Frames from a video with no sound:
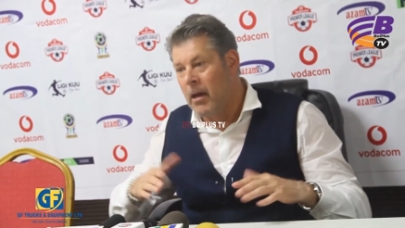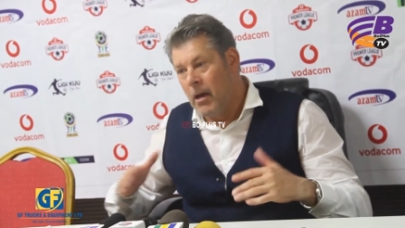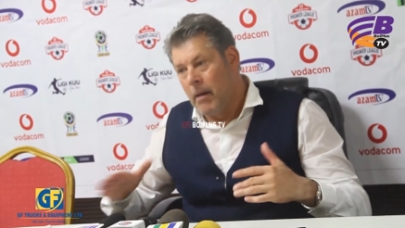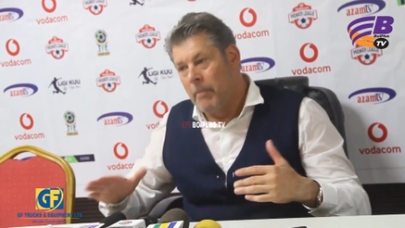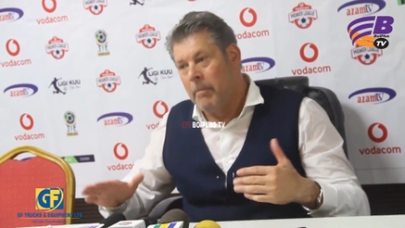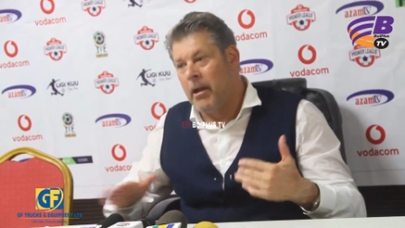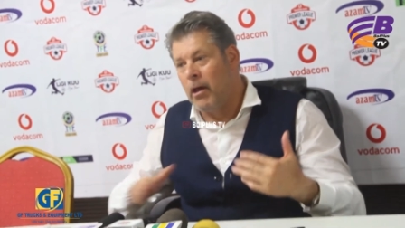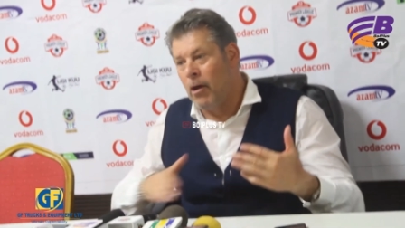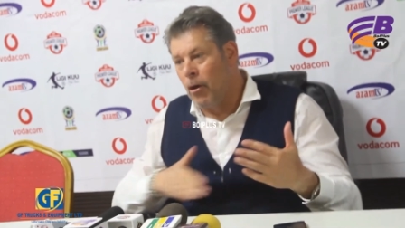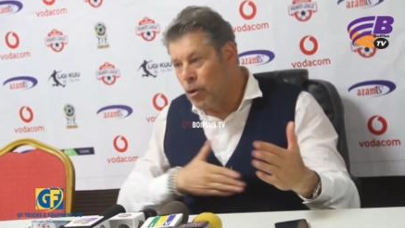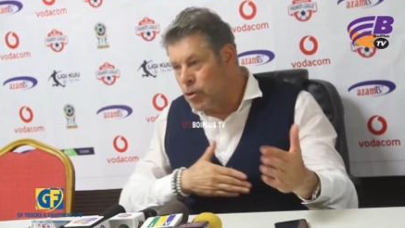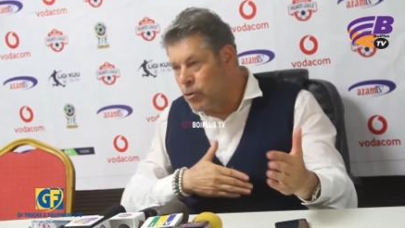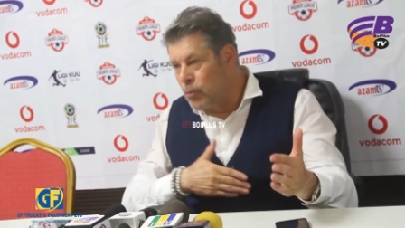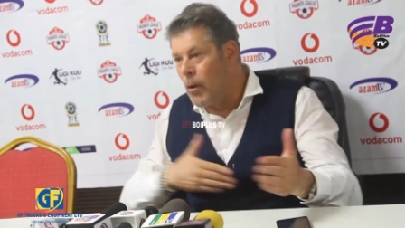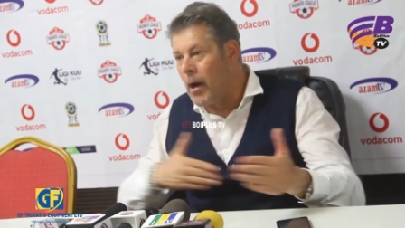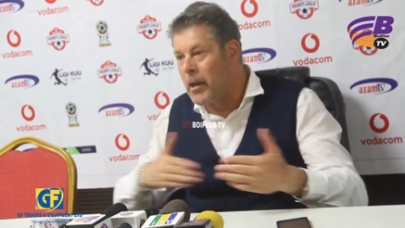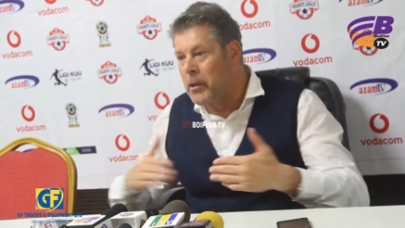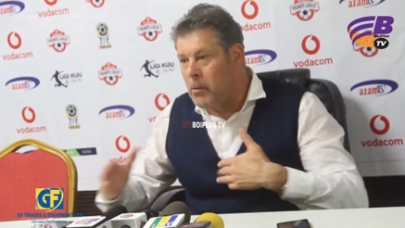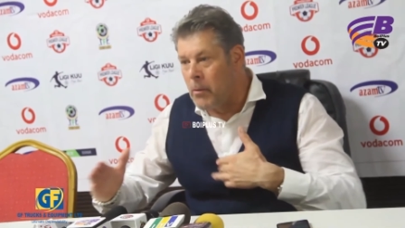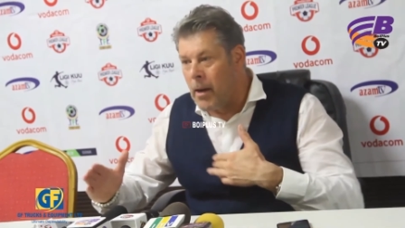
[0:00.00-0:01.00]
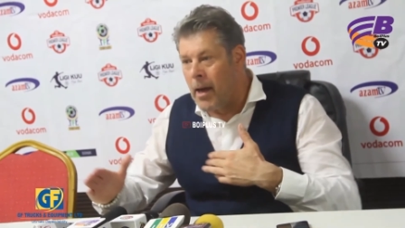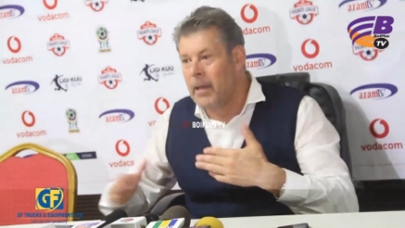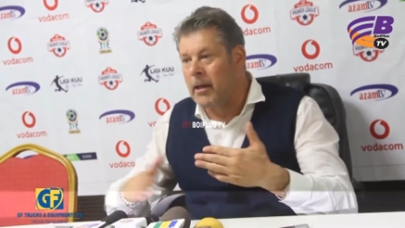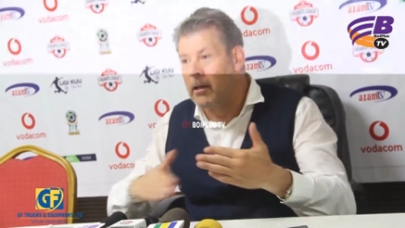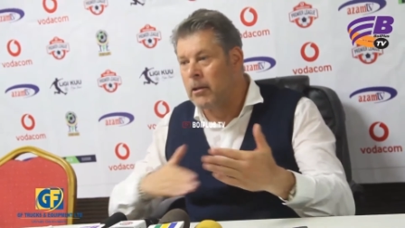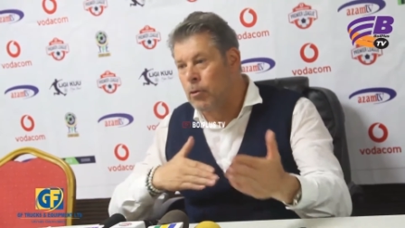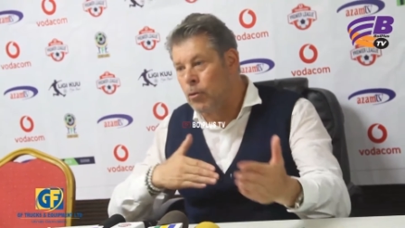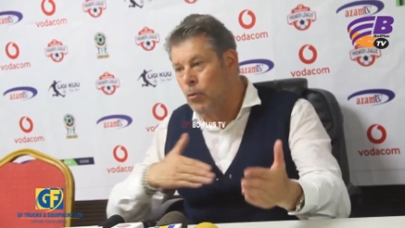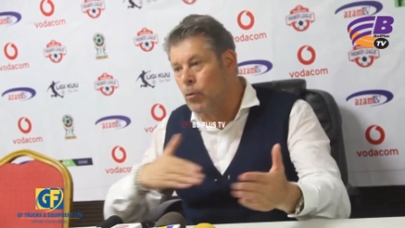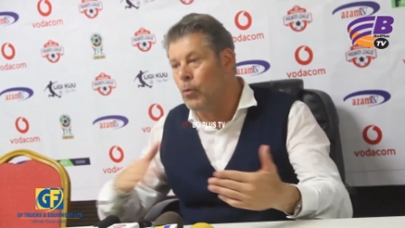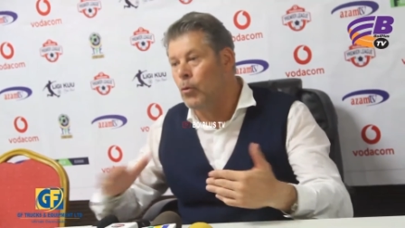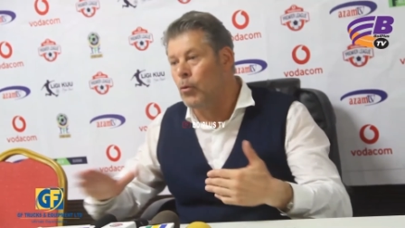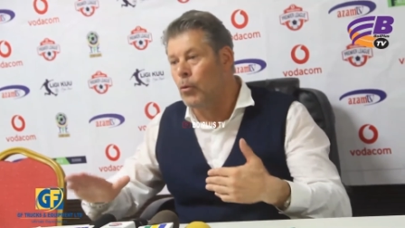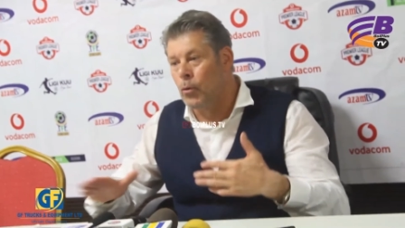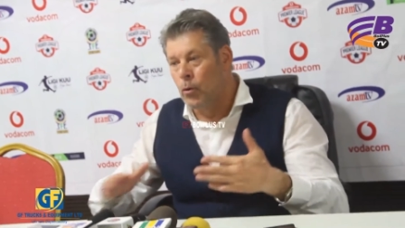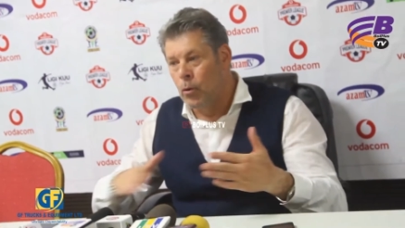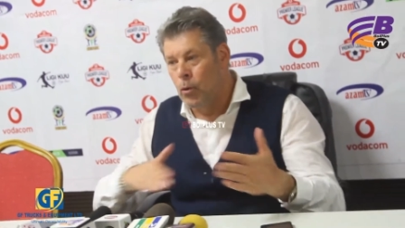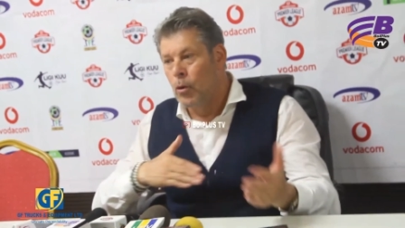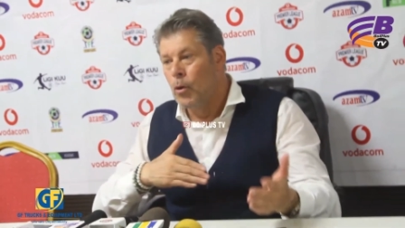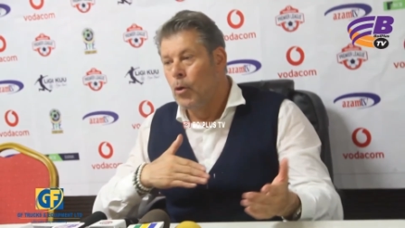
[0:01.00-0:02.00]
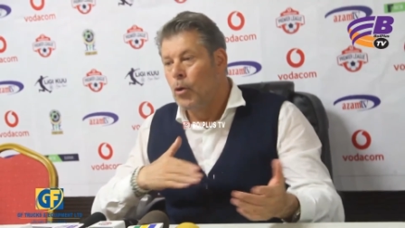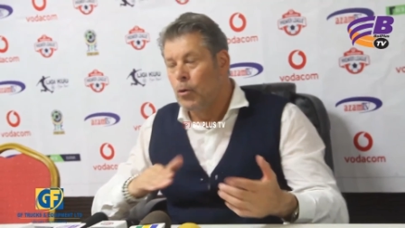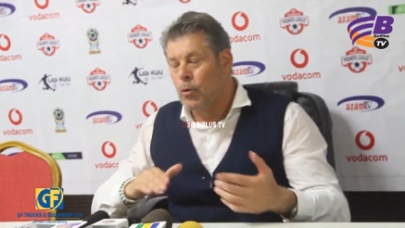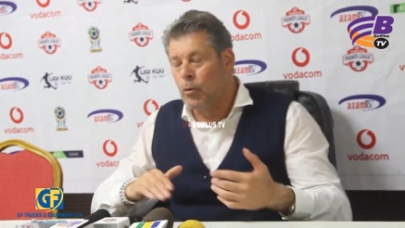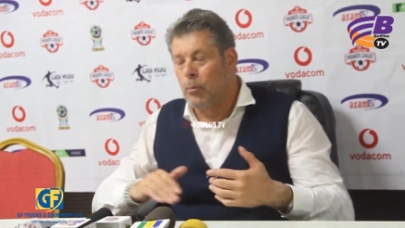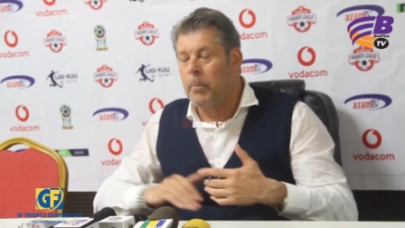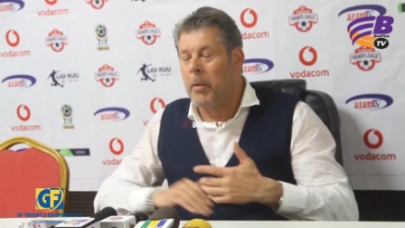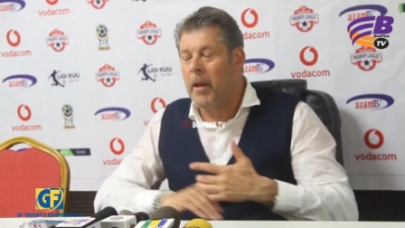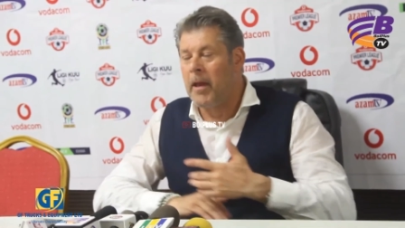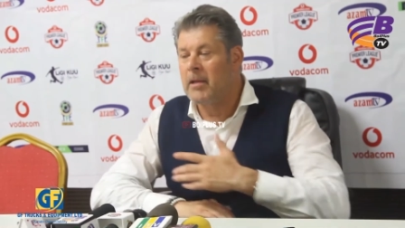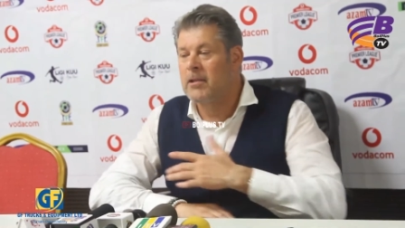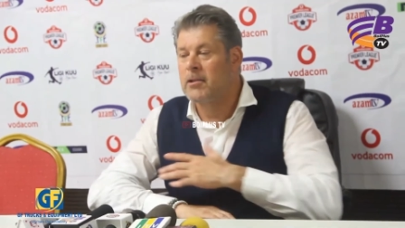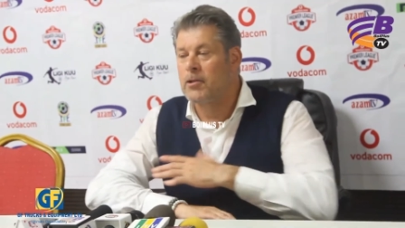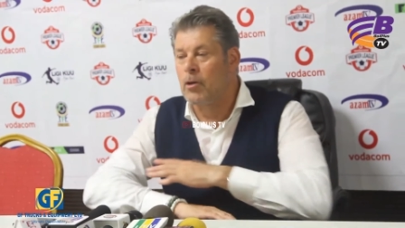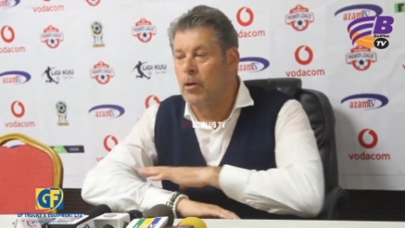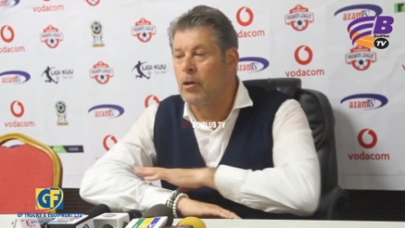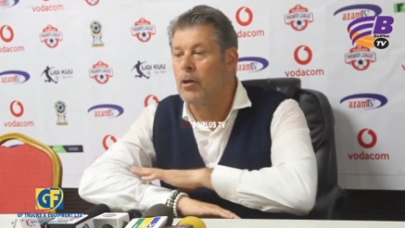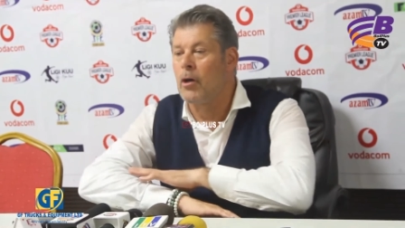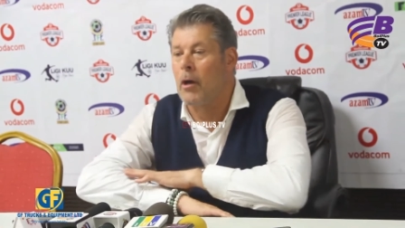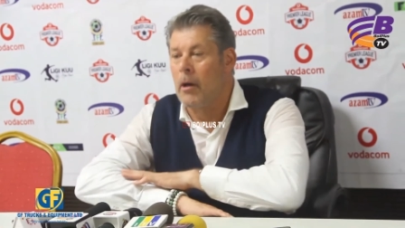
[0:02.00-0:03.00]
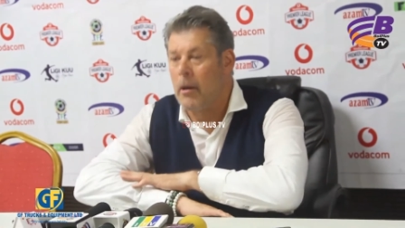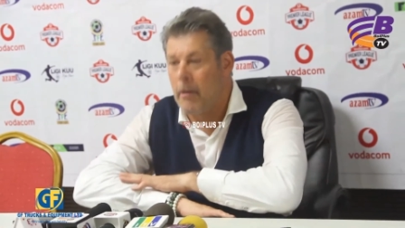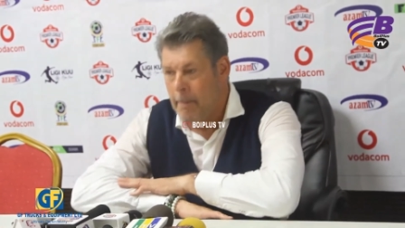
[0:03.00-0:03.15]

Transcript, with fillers: players who are trying to to play soccer.